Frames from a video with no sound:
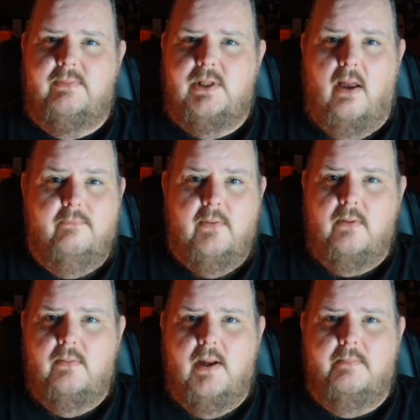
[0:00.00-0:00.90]

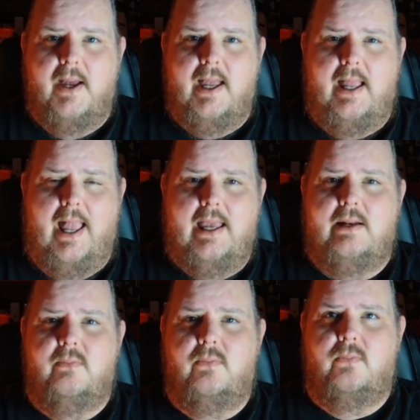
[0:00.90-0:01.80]
Udolpho by
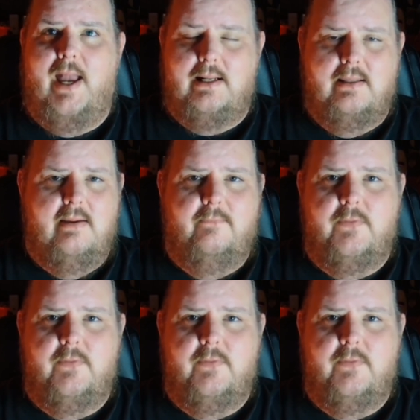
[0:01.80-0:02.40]
Anne Radcliffe.